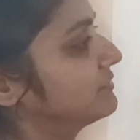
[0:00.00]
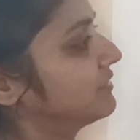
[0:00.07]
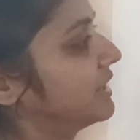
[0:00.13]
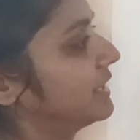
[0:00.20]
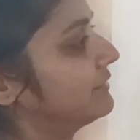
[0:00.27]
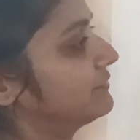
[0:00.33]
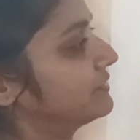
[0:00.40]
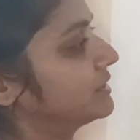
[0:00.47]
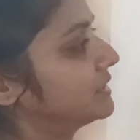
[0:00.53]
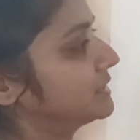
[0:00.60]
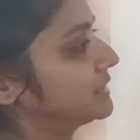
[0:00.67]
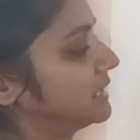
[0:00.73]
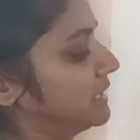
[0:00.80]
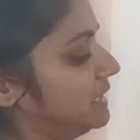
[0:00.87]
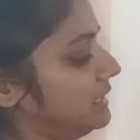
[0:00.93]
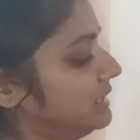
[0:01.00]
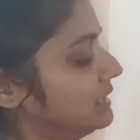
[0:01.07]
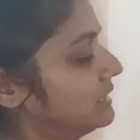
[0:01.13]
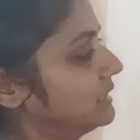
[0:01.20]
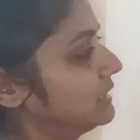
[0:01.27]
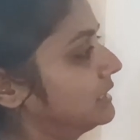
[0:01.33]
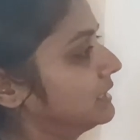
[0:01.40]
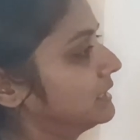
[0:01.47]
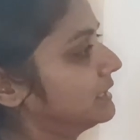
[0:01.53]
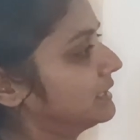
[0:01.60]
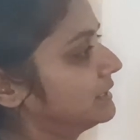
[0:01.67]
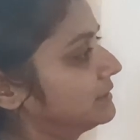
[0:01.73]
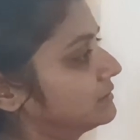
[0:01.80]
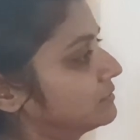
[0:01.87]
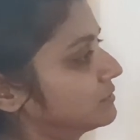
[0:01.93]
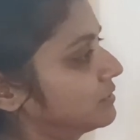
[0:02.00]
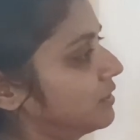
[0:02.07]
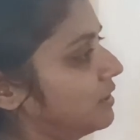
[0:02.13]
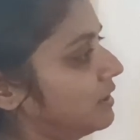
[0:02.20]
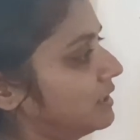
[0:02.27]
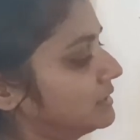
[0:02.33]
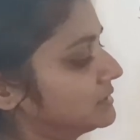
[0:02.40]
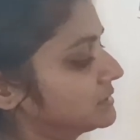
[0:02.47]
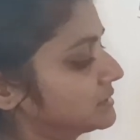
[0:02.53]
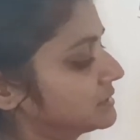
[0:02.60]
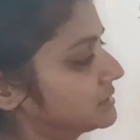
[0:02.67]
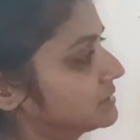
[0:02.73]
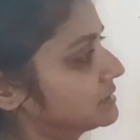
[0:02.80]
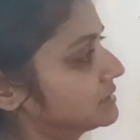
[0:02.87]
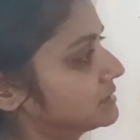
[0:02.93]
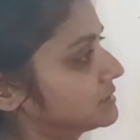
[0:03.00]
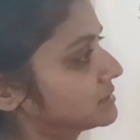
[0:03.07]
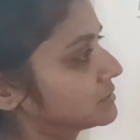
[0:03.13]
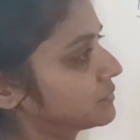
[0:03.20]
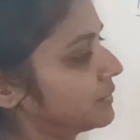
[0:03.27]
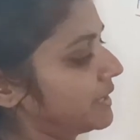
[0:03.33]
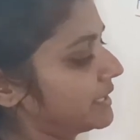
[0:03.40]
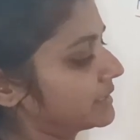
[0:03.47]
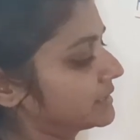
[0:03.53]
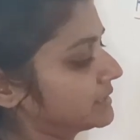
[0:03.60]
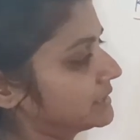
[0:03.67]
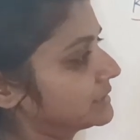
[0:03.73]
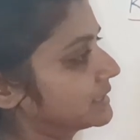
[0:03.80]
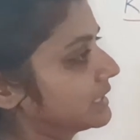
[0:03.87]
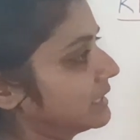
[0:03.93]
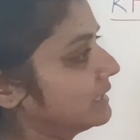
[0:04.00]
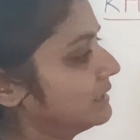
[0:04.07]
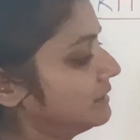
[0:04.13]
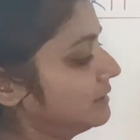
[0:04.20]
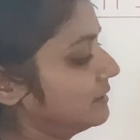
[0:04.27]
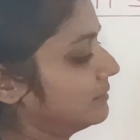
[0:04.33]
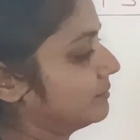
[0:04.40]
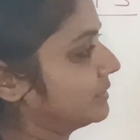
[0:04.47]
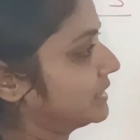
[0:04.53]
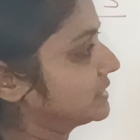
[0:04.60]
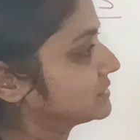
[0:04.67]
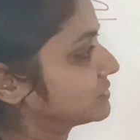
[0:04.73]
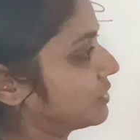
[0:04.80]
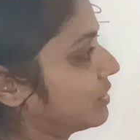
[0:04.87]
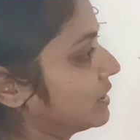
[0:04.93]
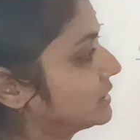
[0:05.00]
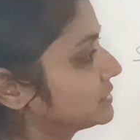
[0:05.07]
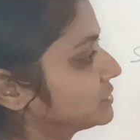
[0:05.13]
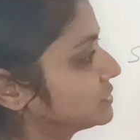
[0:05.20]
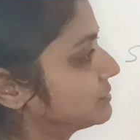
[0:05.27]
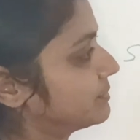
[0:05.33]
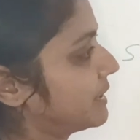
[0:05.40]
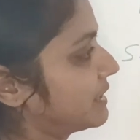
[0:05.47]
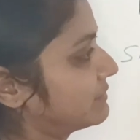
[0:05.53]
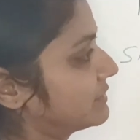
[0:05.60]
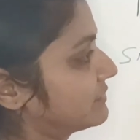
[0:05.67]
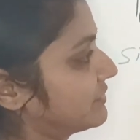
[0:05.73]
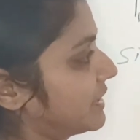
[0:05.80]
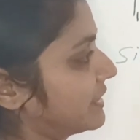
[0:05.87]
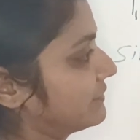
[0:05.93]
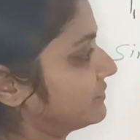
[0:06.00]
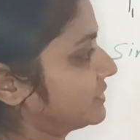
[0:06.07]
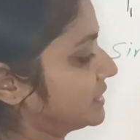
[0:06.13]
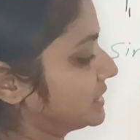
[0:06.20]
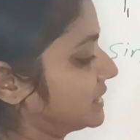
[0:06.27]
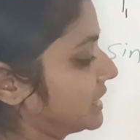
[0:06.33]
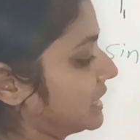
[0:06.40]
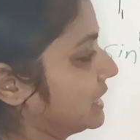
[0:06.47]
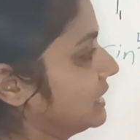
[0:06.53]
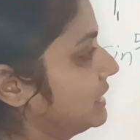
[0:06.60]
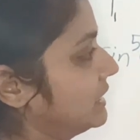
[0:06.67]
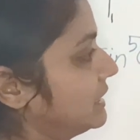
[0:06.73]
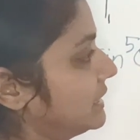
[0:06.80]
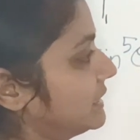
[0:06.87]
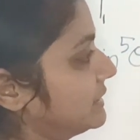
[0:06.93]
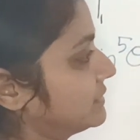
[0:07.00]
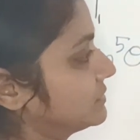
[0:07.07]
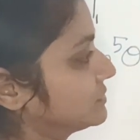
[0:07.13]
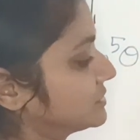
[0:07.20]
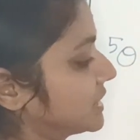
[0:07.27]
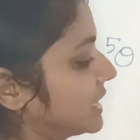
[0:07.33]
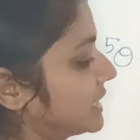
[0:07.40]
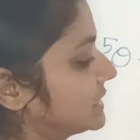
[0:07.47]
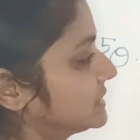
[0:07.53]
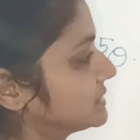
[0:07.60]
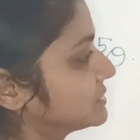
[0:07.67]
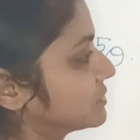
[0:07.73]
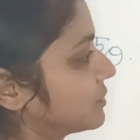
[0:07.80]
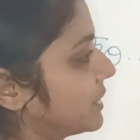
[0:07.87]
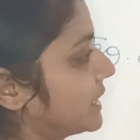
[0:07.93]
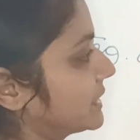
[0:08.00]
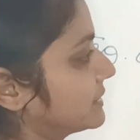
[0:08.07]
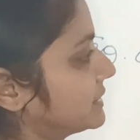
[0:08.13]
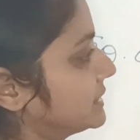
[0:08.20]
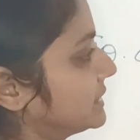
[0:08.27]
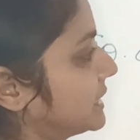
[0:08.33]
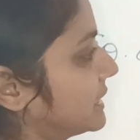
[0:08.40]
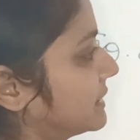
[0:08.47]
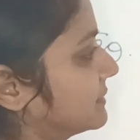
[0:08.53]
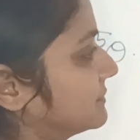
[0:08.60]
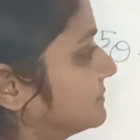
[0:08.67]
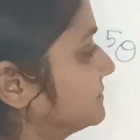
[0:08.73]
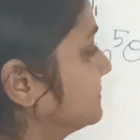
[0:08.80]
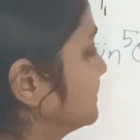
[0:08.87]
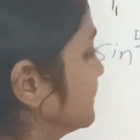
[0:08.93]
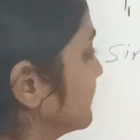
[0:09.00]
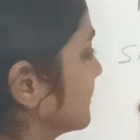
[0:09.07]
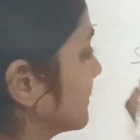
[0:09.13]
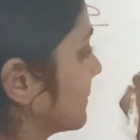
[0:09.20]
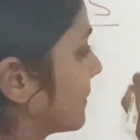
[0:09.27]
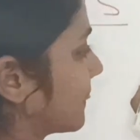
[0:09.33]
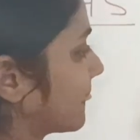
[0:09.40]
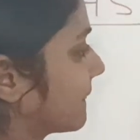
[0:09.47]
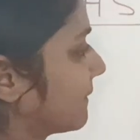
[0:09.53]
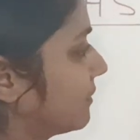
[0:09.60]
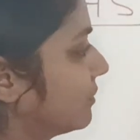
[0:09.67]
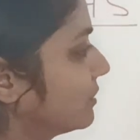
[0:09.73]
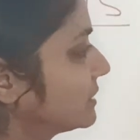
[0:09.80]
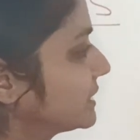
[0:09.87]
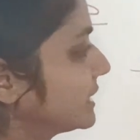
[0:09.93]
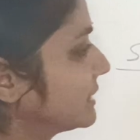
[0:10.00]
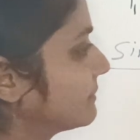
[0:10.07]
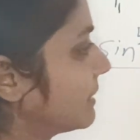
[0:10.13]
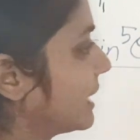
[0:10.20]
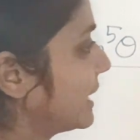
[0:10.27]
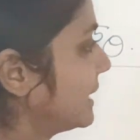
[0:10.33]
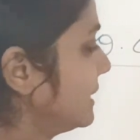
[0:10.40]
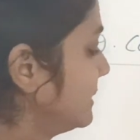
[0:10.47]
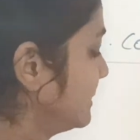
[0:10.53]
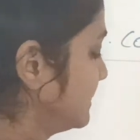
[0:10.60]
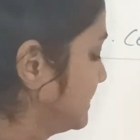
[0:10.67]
5 theta into cos square theta plus cos to the power 5 theta into sin square theta. Whole thing by